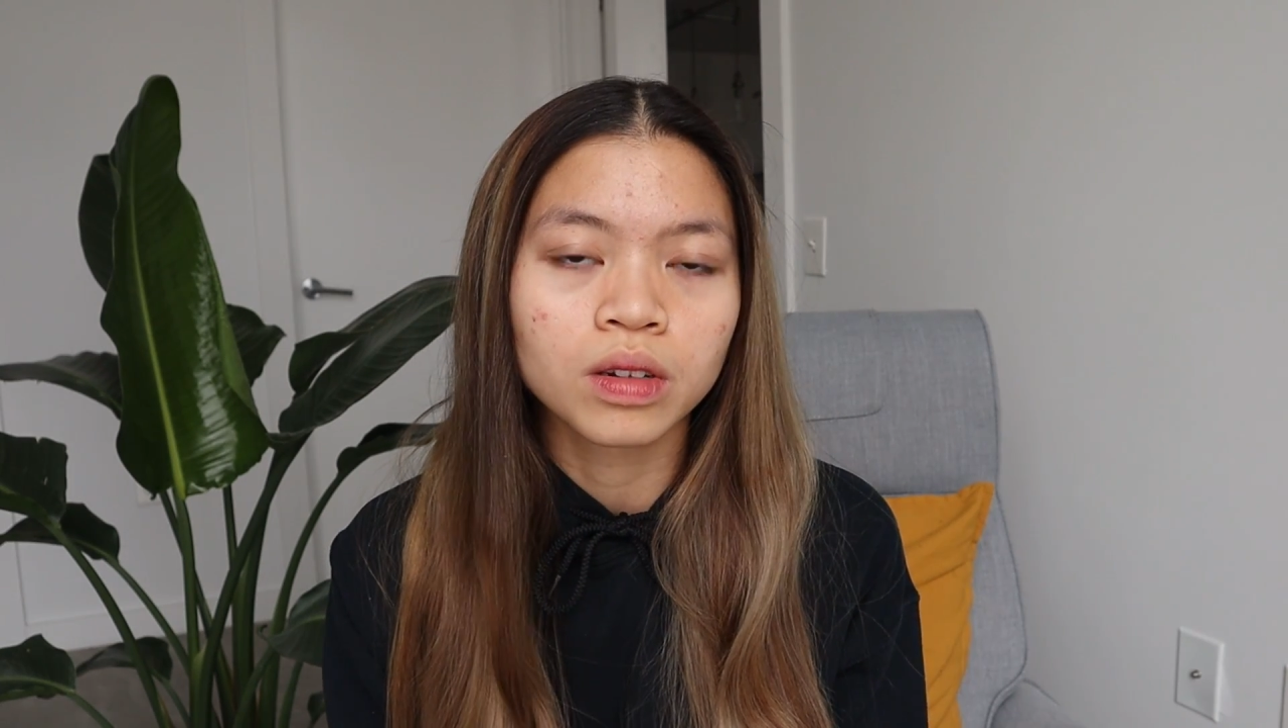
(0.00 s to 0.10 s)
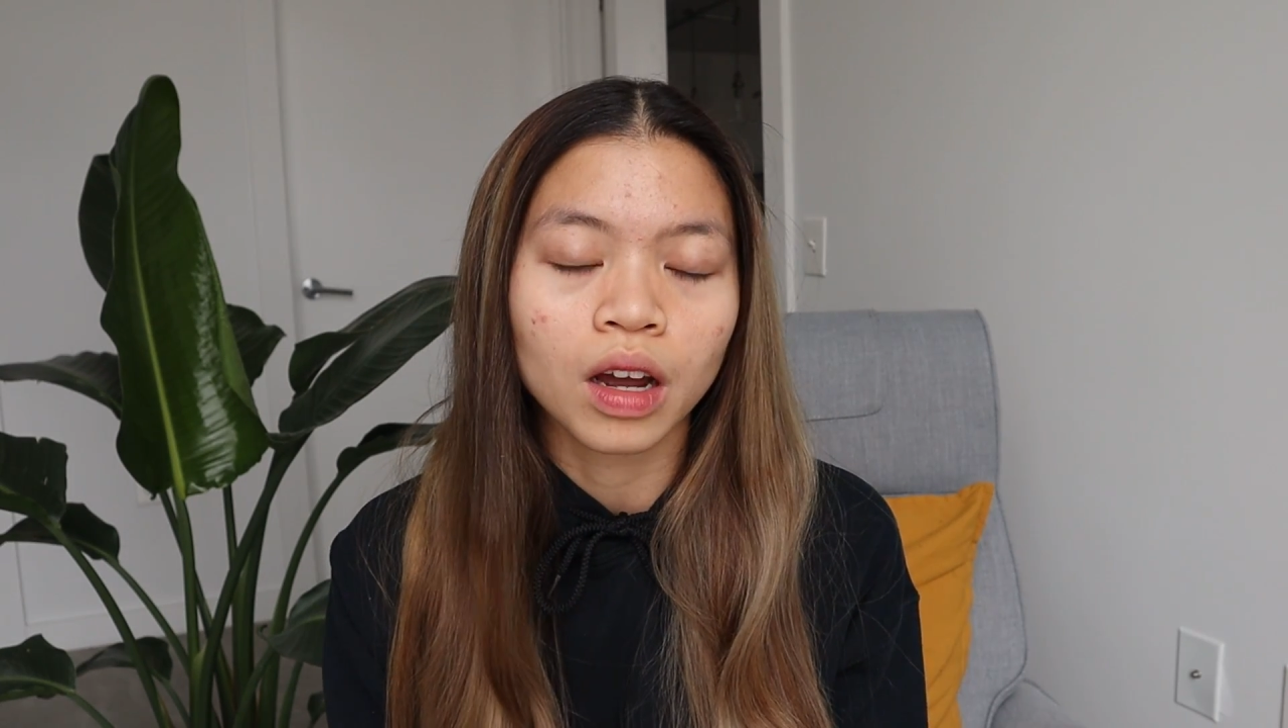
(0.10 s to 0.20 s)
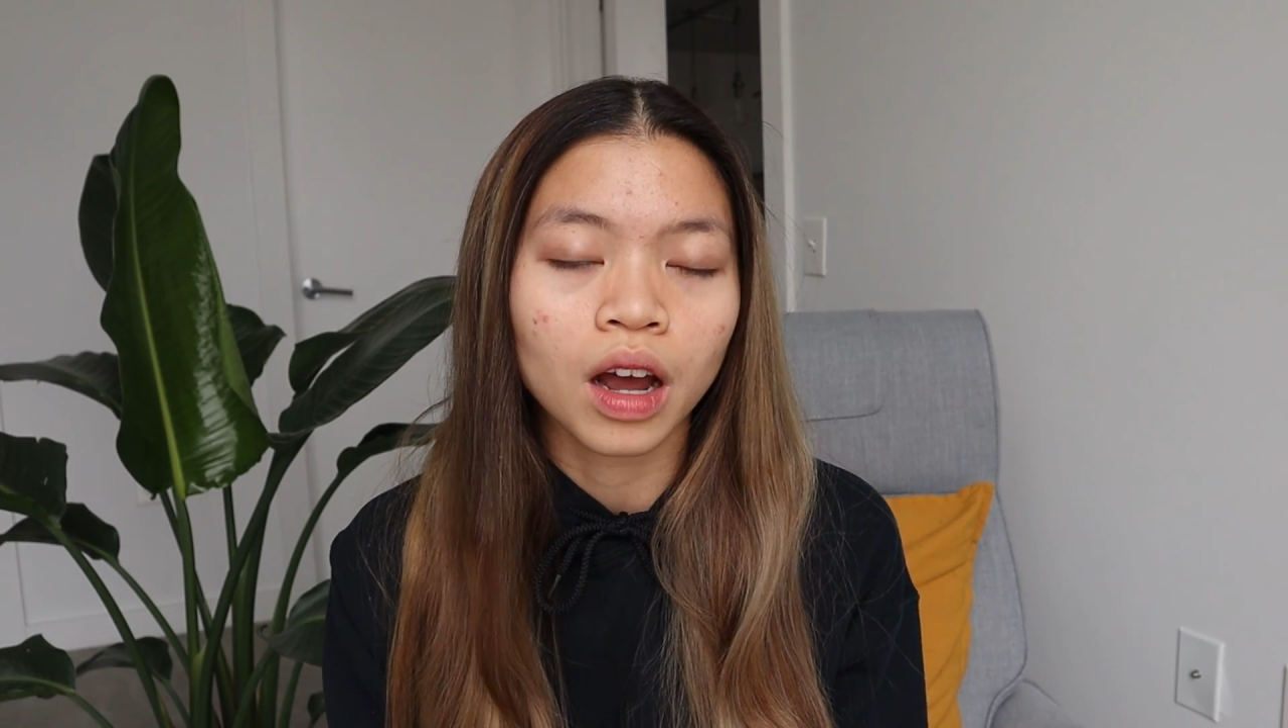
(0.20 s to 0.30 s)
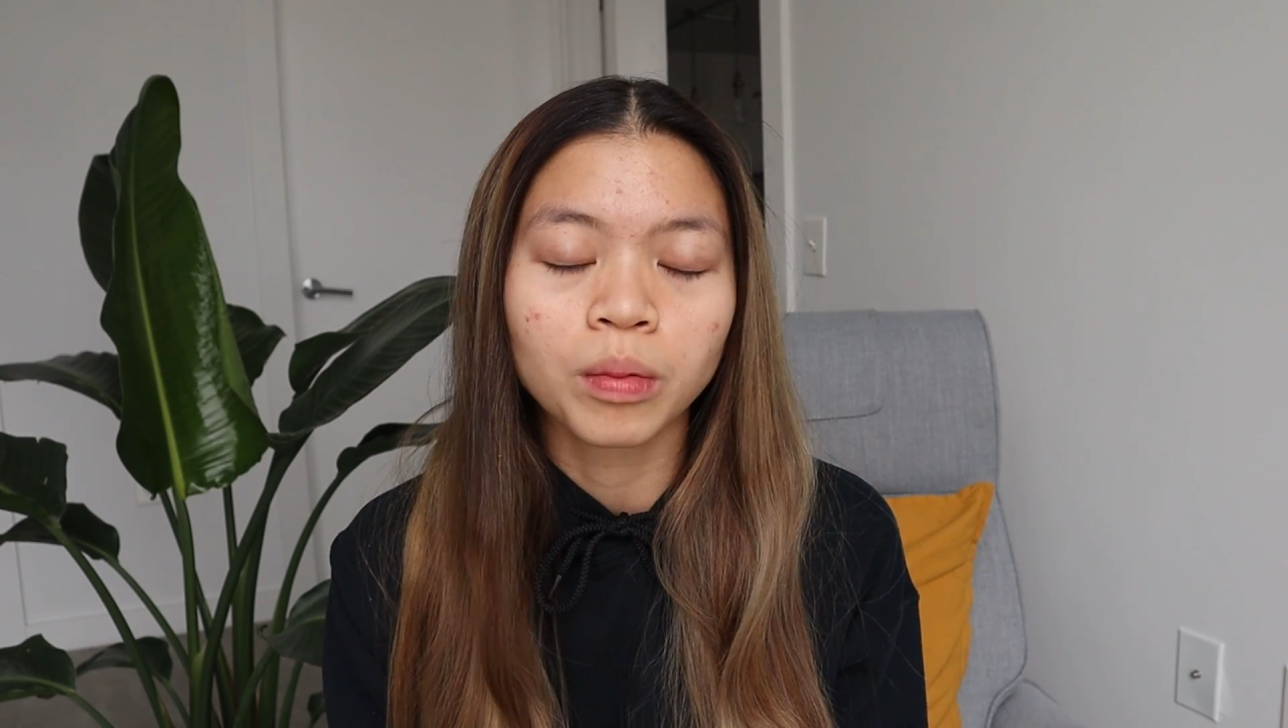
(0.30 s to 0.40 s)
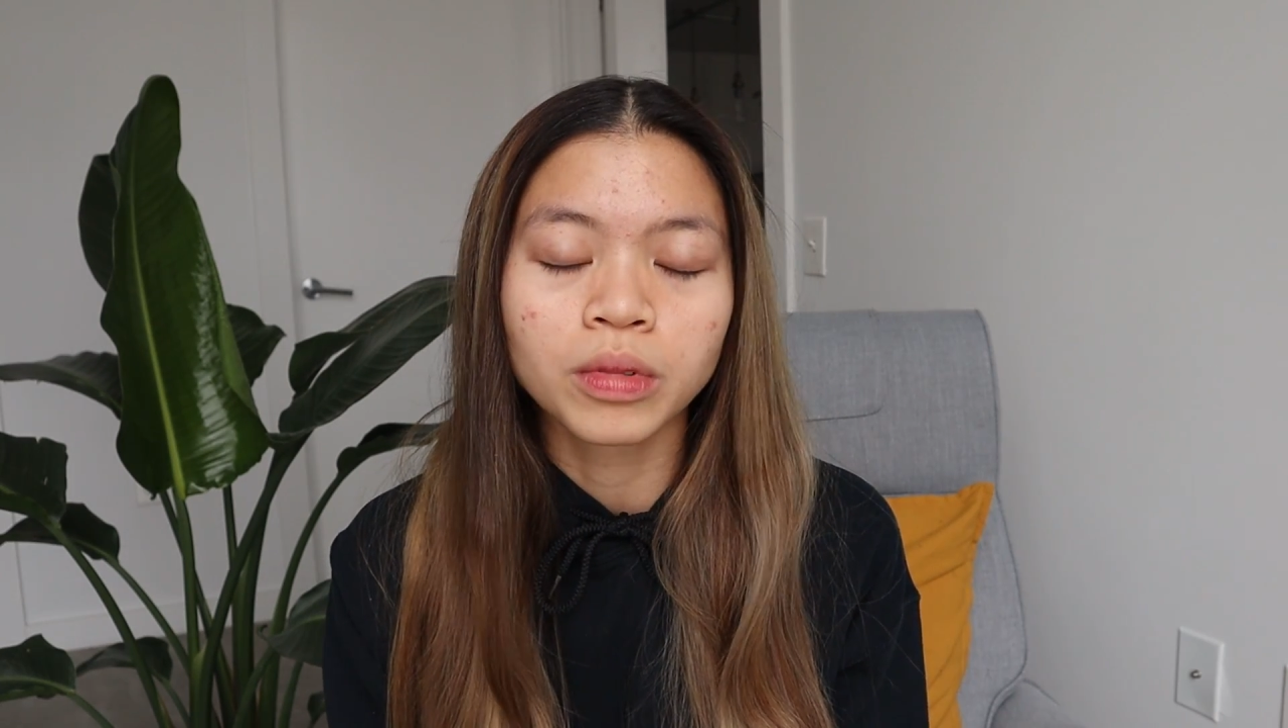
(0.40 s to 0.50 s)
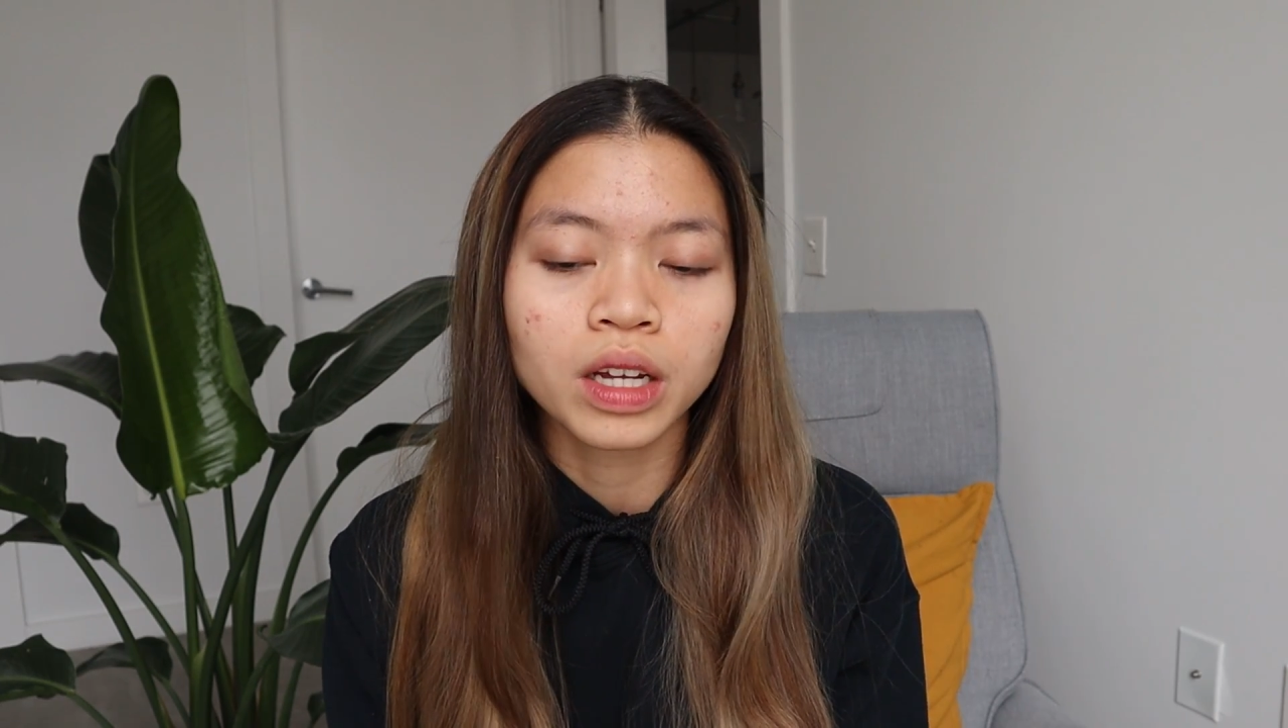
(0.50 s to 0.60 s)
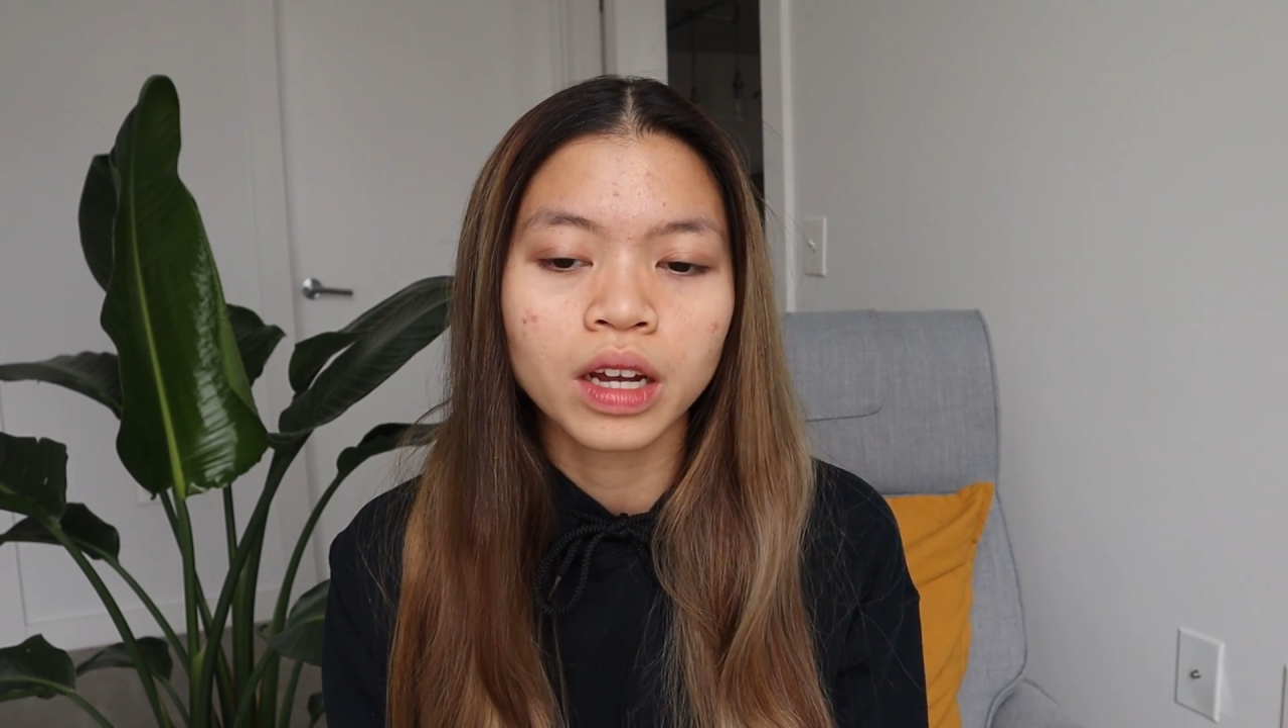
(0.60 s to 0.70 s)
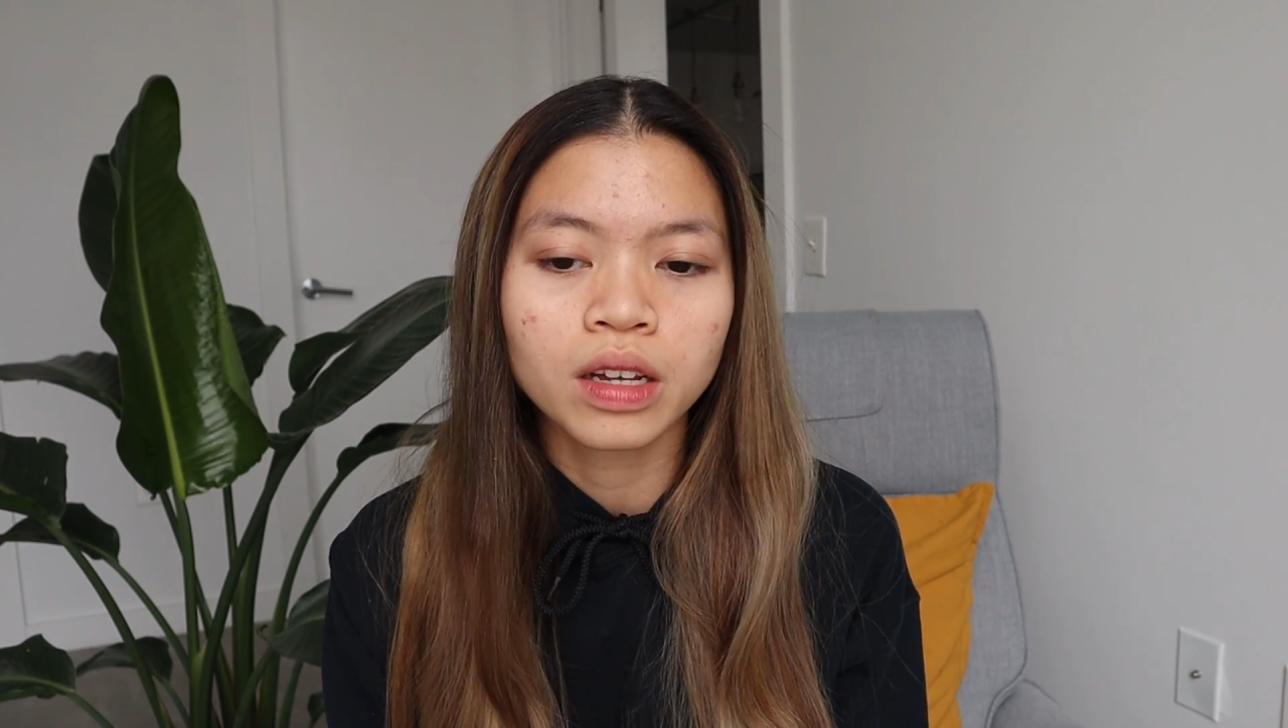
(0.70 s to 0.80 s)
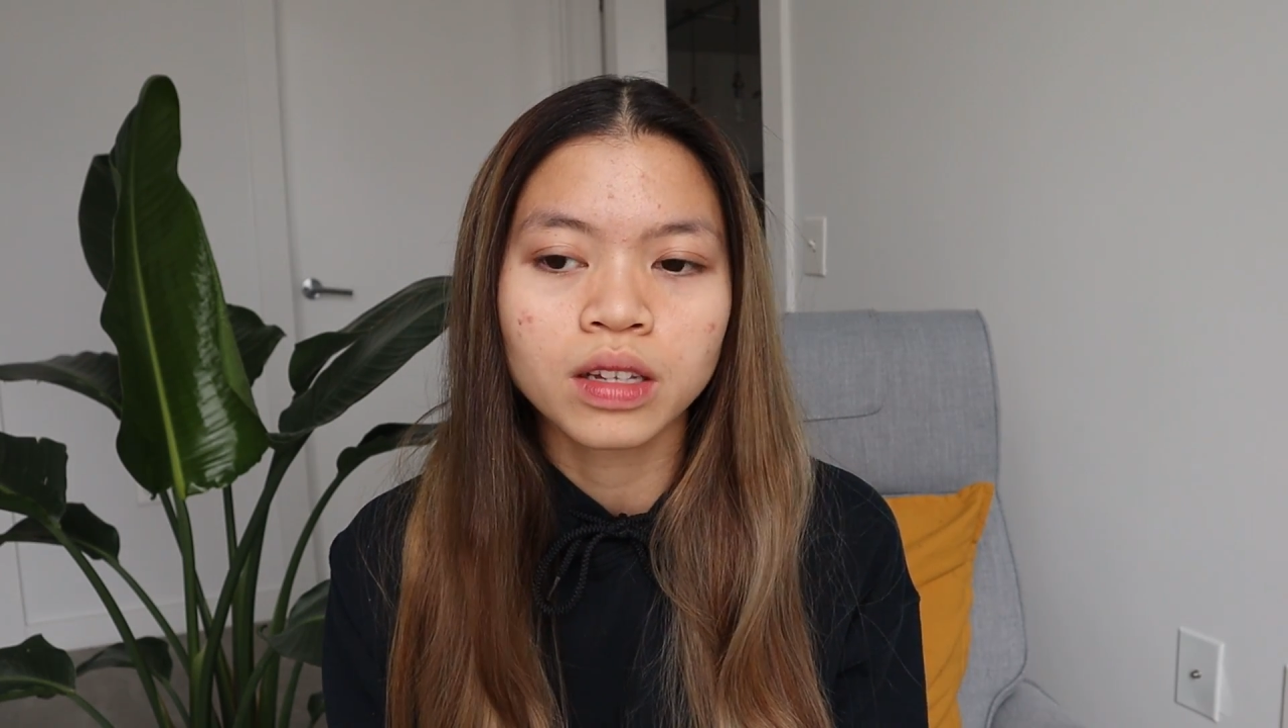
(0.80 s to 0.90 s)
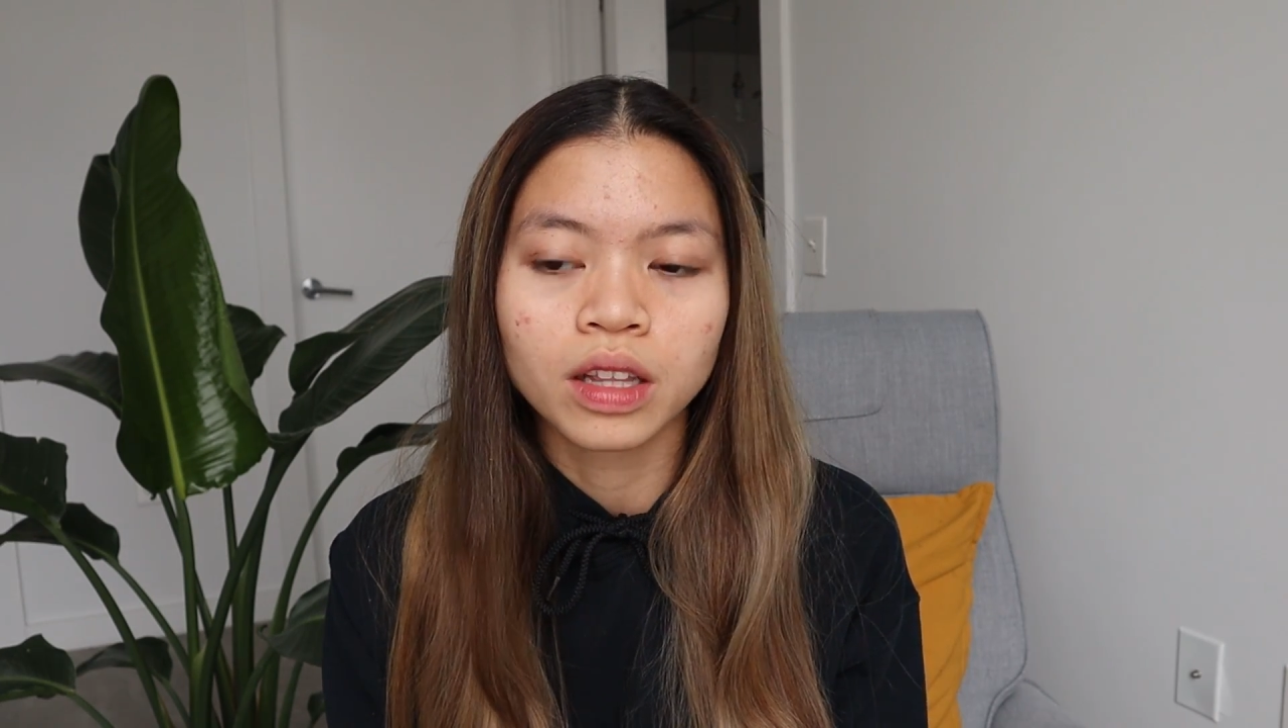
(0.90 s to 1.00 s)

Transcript: a couple days,